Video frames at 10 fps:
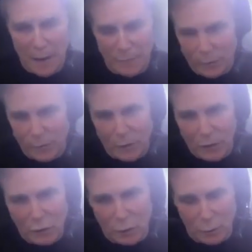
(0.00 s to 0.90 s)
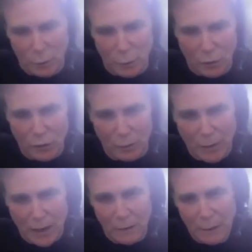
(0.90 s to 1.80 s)
have some very strict rules
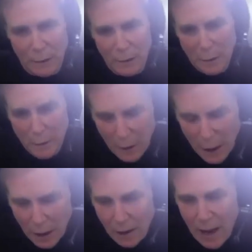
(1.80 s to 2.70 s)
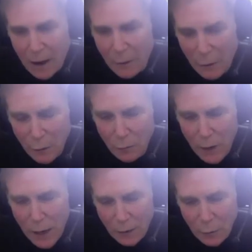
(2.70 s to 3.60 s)
about uh, how you
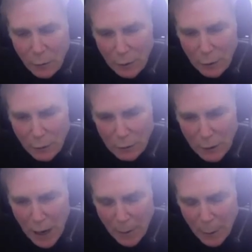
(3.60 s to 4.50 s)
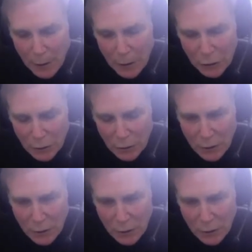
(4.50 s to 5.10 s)
how you run your operation.